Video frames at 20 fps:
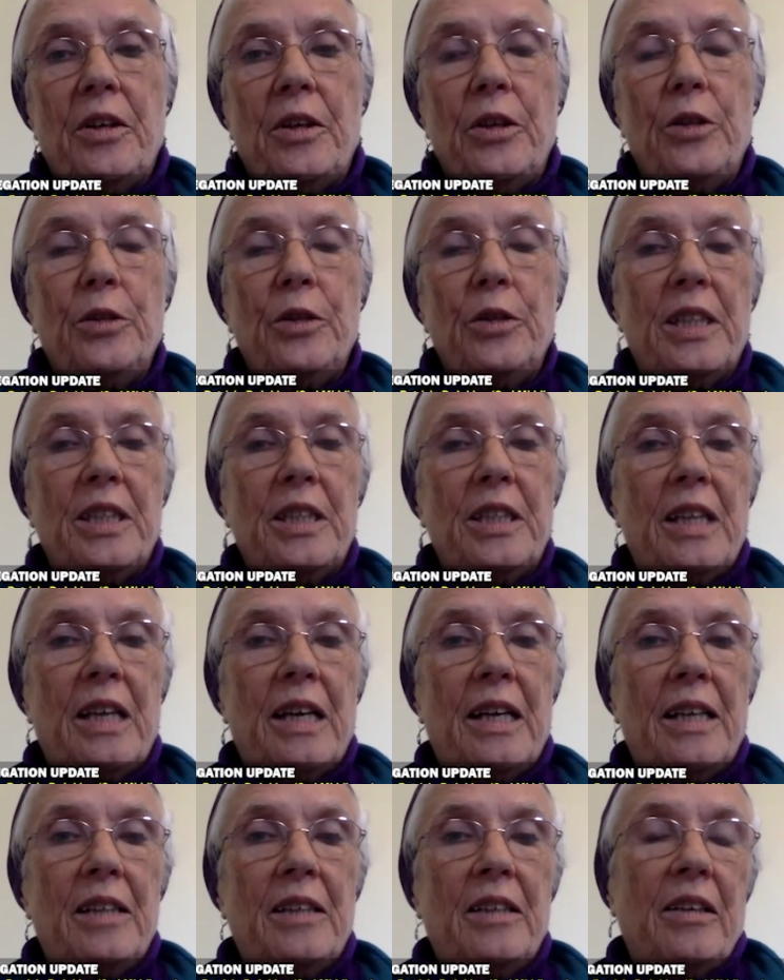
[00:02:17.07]
who had
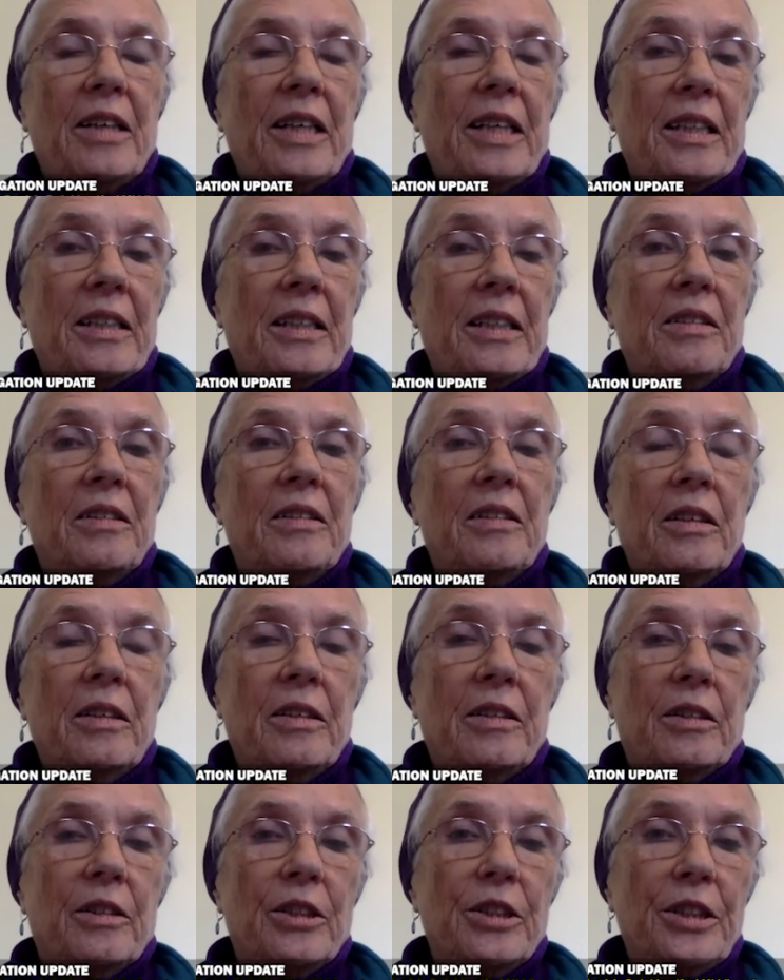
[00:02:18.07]
died in
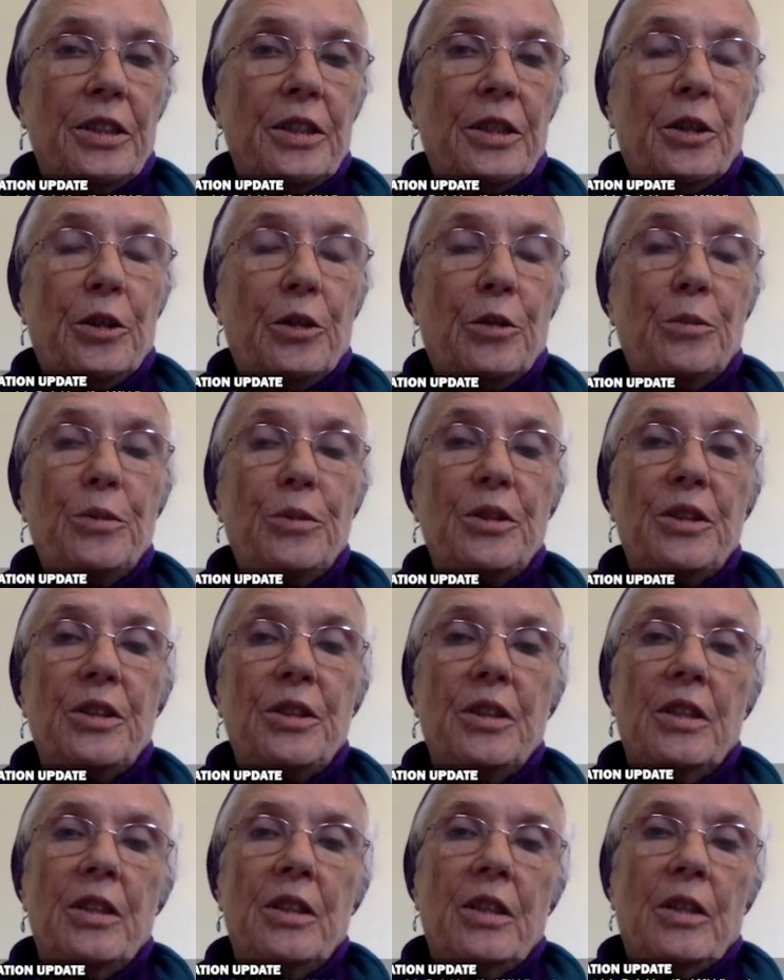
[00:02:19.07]
nursing homes
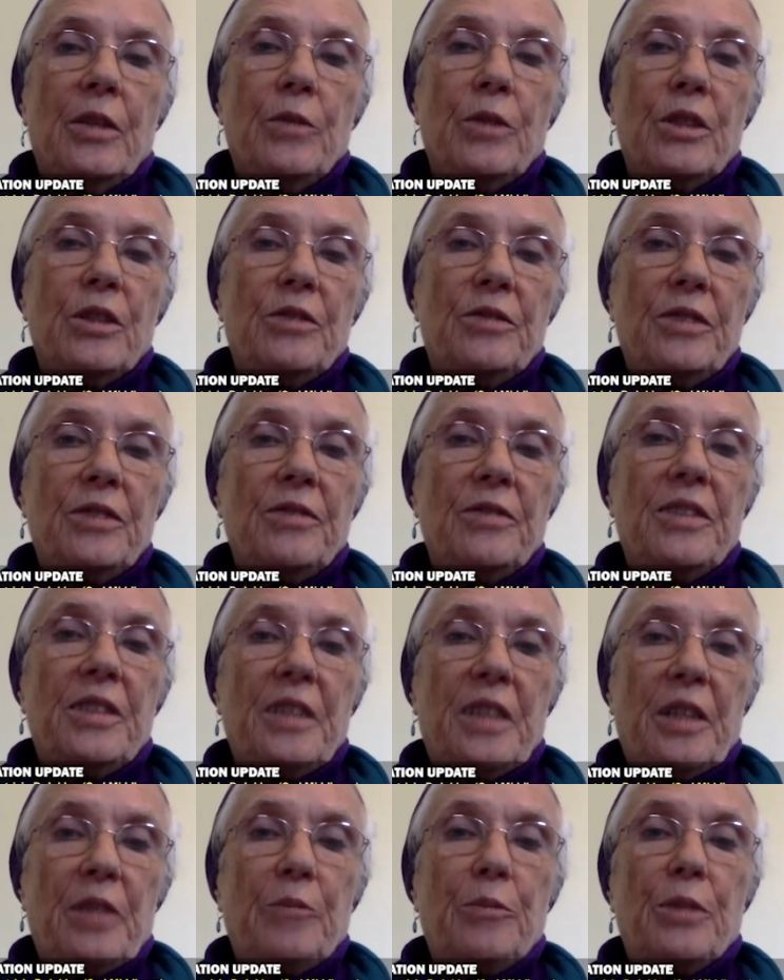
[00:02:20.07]
was
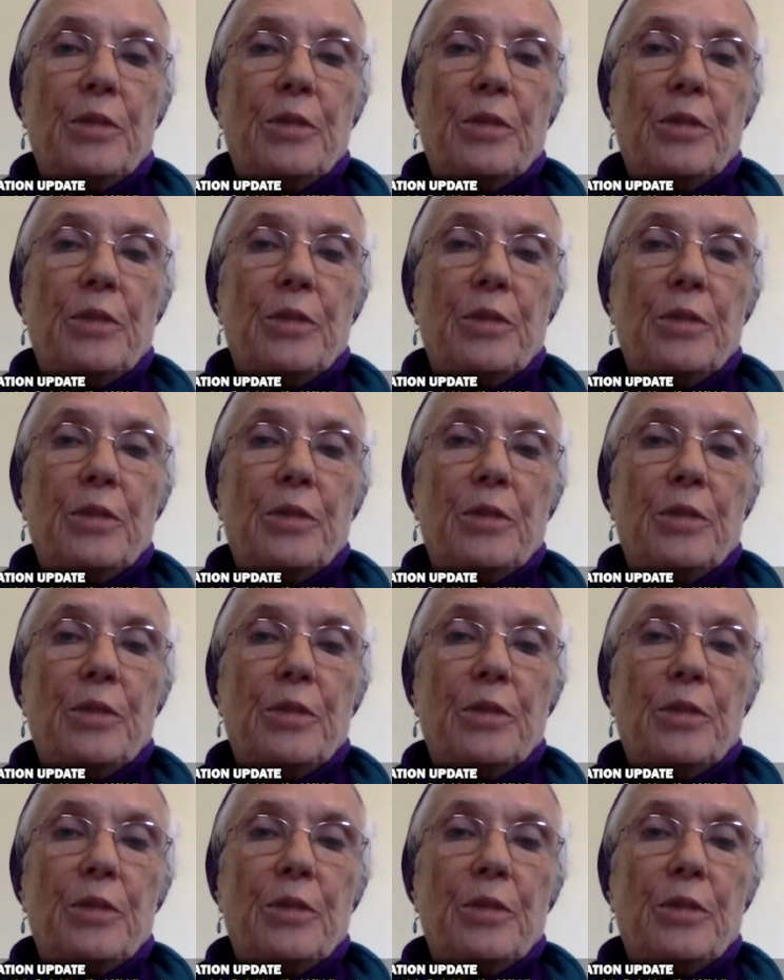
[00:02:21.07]
58%.